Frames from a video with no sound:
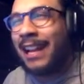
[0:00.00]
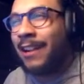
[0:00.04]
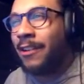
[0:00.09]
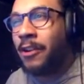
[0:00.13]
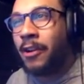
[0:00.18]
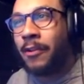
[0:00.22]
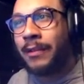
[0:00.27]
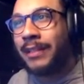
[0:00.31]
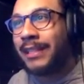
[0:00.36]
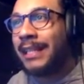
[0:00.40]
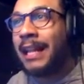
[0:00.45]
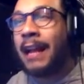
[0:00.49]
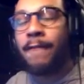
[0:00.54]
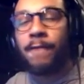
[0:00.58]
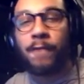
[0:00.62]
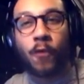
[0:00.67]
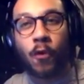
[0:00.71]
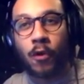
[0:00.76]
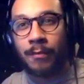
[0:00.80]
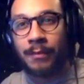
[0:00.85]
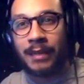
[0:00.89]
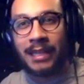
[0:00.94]
I don't know, it's not
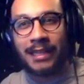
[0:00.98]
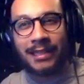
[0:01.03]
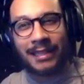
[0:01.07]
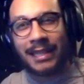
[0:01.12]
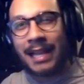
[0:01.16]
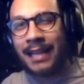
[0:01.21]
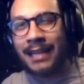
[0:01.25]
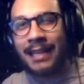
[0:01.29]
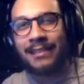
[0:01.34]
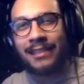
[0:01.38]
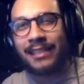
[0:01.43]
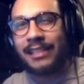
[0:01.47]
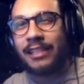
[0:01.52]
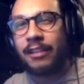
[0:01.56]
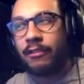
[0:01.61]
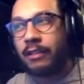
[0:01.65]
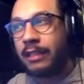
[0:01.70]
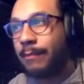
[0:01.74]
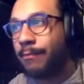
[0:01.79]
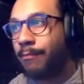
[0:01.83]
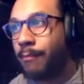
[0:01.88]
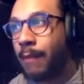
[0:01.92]
for me. It's not
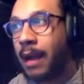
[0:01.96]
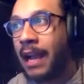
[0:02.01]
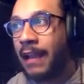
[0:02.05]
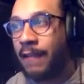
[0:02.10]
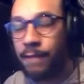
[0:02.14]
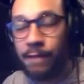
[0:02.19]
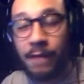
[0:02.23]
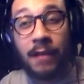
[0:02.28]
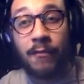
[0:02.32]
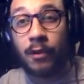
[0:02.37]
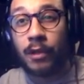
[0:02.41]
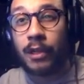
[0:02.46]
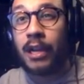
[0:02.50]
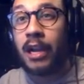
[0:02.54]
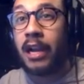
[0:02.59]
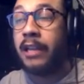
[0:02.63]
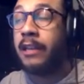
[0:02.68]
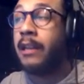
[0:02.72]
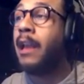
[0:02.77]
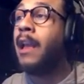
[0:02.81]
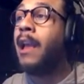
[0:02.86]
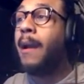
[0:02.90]
necessarily my favorite
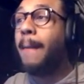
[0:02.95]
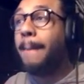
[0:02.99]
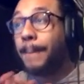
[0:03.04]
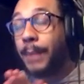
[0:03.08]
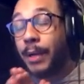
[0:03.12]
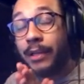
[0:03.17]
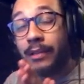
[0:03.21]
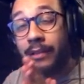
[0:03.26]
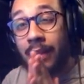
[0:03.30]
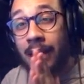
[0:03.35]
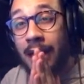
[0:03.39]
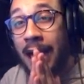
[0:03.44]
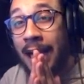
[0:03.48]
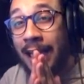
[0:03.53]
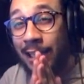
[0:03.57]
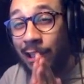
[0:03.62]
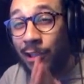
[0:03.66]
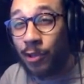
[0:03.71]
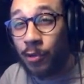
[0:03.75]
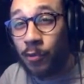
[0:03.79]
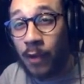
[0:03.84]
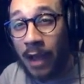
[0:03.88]
gun, but I
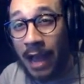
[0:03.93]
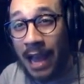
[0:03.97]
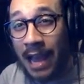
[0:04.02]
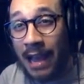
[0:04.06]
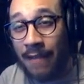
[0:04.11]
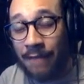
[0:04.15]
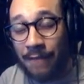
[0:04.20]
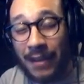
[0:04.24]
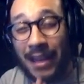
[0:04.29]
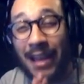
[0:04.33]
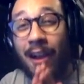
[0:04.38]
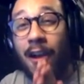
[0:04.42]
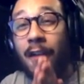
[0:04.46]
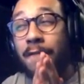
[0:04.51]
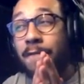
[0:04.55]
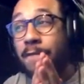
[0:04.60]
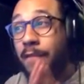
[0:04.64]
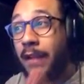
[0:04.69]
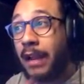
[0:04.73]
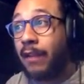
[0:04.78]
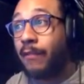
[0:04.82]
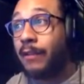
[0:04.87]
do have a
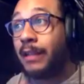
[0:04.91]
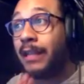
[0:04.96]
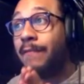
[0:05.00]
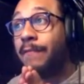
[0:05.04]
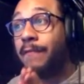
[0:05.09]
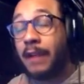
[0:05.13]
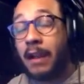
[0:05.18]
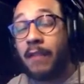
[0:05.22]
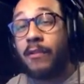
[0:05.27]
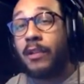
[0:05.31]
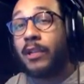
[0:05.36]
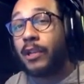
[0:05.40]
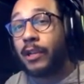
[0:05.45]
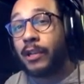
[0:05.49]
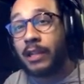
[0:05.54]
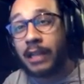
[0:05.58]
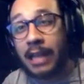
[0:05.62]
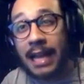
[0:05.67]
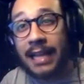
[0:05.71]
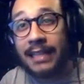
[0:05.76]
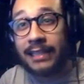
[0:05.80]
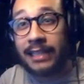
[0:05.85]
very, very good
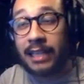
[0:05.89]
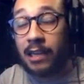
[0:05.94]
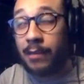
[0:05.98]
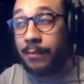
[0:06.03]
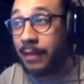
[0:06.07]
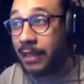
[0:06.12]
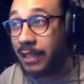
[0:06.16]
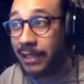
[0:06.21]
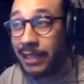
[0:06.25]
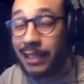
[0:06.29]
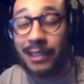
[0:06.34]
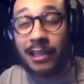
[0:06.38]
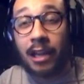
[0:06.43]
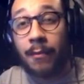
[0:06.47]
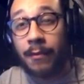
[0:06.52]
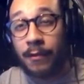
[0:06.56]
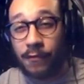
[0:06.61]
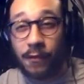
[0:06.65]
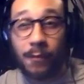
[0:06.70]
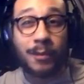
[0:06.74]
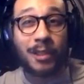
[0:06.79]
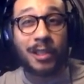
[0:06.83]
class setup, and this is
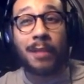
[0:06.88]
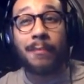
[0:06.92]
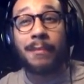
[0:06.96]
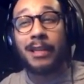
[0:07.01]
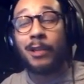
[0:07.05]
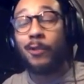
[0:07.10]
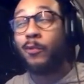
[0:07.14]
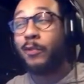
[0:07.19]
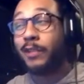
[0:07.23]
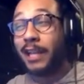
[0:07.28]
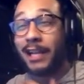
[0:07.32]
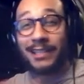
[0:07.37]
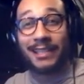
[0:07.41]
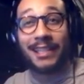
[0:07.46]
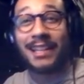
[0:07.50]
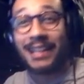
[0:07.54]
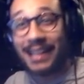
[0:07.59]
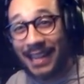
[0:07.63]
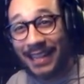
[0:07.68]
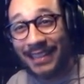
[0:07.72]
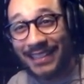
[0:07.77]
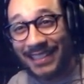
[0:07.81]
coming from somebody who
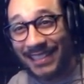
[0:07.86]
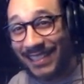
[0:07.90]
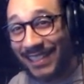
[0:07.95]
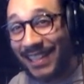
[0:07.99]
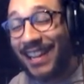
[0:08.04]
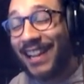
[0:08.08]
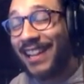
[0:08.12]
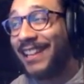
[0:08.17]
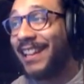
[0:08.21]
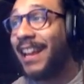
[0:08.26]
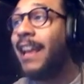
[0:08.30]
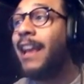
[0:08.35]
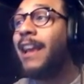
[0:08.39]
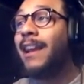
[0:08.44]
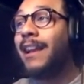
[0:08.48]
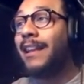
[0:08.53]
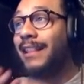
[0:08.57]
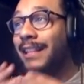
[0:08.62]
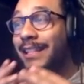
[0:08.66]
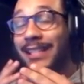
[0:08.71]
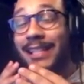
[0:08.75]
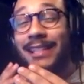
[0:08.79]
doesn't like this gun.
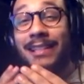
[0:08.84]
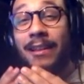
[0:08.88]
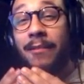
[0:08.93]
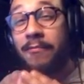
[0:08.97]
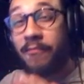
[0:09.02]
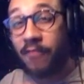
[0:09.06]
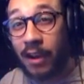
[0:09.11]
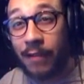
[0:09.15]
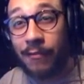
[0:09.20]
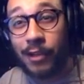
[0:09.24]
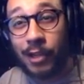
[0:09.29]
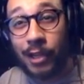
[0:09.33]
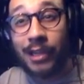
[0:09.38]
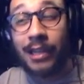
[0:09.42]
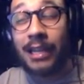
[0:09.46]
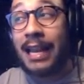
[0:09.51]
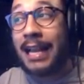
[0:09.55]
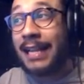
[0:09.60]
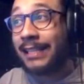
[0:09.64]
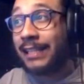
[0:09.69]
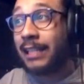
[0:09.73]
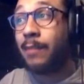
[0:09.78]
This is a very good
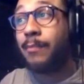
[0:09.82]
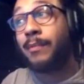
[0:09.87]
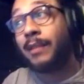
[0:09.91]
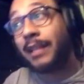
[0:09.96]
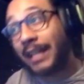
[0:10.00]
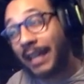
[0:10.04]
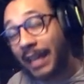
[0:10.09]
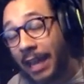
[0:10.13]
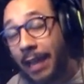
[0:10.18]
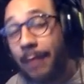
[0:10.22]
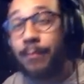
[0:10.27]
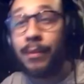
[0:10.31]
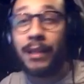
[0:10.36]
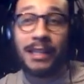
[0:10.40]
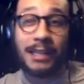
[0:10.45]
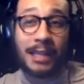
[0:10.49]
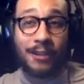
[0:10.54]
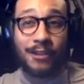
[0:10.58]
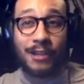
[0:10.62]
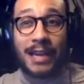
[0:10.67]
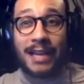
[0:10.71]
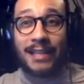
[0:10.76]
class setup. The gameplay
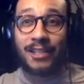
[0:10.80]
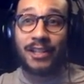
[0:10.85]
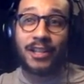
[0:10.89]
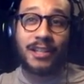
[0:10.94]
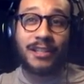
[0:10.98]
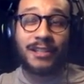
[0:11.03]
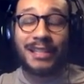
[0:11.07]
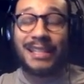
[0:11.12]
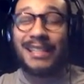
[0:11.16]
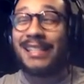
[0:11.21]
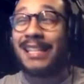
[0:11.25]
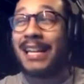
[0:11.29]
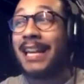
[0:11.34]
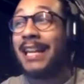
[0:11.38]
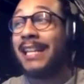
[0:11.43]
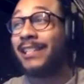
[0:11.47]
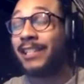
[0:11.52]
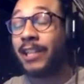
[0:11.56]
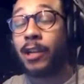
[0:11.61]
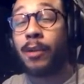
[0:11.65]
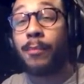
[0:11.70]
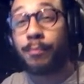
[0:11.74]
that you guys are going to see today
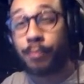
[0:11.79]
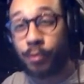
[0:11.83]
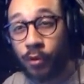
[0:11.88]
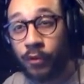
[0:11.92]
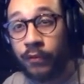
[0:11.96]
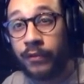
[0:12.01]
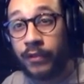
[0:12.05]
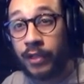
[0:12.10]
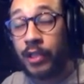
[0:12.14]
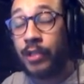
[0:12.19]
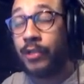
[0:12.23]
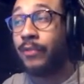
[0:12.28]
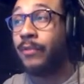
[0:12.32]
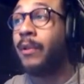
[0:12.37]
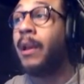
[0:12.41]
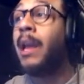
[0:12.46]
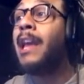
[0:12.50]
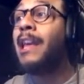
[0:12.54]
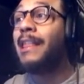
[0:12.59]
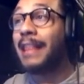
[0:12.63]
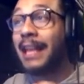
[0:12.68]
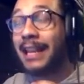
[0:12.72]
is going to prove to you
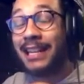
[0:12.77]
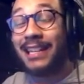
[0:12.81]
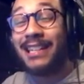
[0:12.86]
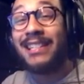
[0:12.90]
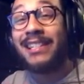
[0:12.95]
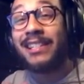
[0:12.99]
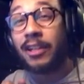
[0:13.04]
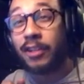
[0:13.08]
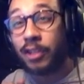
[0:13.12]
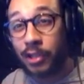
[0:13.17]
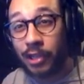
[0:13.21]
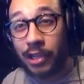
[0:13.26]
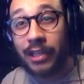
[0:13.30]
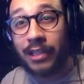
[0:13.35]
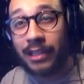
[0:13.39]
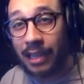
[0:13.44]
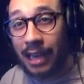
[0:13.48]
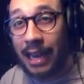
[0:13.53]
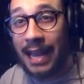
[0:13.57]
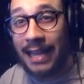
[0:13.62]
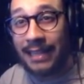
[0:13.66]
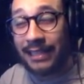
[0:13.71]
that it is a good
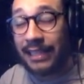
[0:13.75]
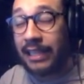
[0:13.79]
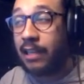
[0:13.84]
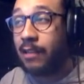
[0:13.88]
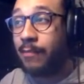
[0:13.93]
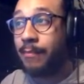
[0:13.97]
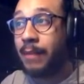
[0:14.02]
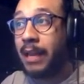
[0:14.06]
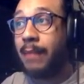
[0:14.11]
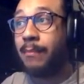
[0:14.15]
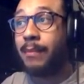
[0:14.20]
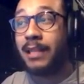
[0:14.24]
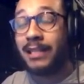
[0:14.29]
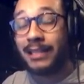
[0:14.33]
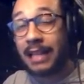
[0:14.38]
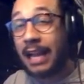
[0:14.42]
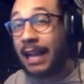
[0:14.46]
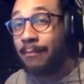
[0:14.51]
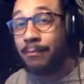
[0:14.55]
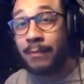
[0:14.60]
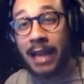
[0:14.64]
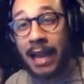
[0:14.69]
class setup, man, because
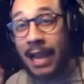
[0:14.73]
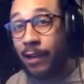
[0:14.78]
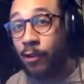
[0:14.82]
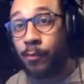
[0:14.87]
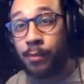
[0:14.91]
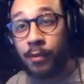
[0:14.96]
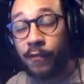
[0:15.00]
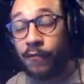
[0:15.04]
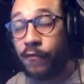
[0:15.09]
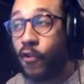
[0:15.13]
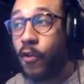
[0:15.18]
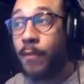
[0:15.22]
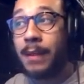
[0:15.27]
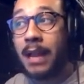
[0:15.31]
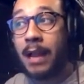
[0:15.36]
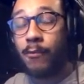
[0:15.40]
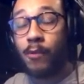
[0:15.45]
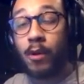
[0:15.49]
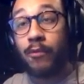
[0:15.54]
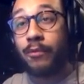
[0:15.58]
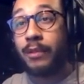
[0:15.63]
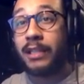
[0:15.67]
I don't perform
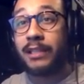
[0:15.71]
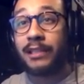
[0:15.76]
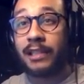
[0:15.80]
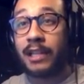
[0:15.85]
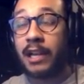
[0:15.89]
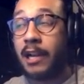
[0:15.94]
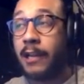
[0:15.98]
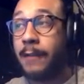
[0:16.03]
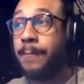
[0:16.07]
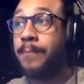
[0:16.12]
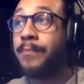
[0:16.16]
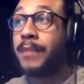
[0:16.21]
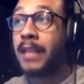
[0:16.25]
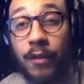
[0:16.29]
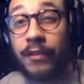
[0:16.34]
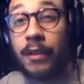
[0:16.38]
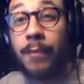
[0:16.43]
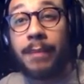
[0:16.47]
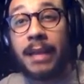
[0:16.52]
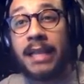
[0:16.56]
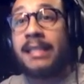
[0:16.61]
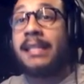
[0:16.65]
that well with this gun. With
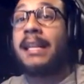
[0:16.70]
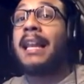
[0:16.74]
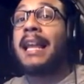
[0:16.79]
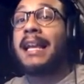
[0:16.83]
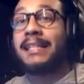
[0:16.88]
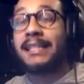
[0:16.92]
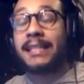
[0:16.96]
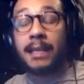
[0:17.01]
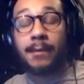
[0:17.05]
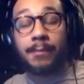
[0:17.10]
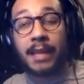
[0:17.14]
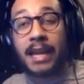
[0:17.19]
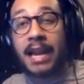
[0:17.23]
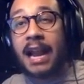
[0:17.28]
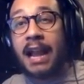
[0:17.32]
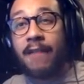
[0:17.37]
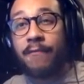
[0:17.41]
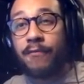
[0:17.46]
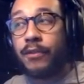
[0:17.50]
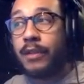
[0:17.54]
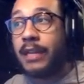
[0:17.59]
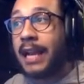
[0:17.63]
the best class setup that I
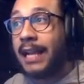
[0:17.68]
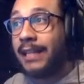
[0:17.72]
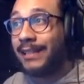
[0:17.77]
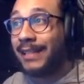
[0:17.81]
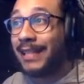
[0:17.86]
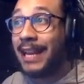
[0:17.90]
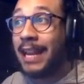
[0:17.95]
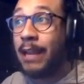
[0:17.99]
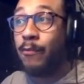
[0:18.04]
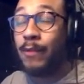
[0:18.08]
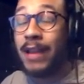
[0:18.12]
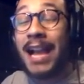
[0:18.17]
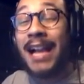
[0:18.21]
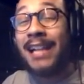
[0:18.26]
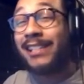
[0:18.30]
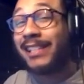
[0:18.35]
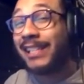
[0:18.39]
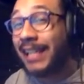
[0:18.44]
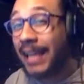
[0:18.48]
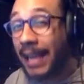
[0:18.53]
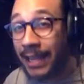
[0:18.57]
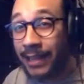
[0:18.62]
have for you guys today, we
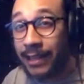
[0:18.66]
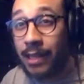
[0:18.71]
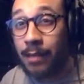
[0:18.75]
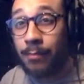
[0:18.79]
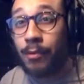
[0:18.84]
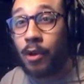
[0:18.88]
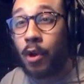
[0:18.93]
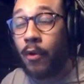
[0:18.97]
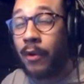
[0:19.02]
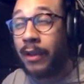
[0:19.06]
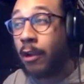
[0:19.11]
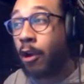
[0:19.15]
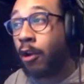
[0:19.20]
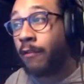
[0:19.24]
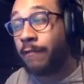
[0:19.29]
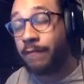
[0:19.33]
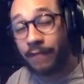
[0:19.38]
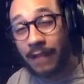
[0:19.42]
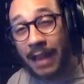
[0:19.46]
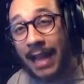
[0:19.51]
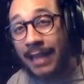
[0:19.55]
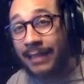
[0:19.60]
actually ended up going on
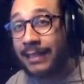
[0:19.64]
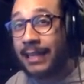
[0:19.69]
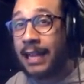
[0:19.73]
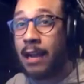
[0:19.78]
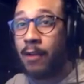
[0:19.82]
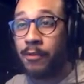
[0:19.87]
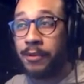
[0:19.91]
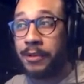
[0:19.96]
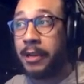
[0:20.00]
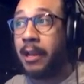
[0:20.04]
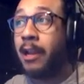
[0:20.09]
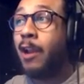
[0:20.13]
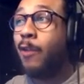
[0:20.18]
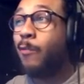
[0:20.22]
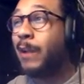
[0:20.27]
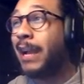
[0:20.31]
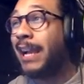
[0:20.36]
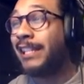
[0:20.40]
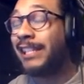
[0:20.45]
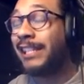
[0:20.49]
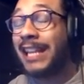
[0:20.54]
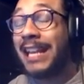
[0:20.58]
Flak Tower.
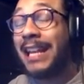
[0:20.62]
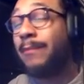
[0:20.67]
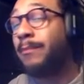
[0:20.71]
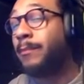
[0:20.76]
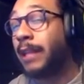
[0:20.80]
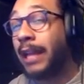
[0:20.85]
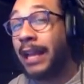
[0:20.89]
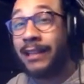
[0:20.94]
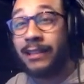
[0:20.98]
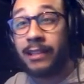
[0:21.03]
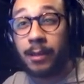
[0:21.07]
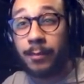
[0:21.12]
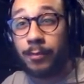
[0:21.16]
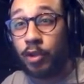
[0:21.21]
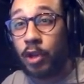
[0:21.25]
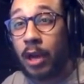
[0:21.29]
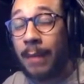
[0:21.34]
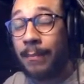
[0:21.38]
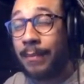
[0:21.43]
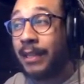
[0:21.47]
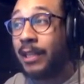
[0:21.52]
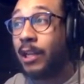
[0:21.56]
We actually ended up
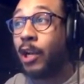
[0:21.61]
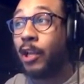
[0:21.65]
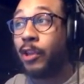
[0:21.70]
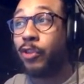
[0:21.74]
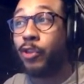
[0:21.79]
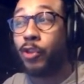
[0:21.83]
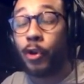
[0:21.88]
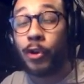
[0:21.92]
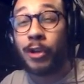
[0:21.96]
dropping a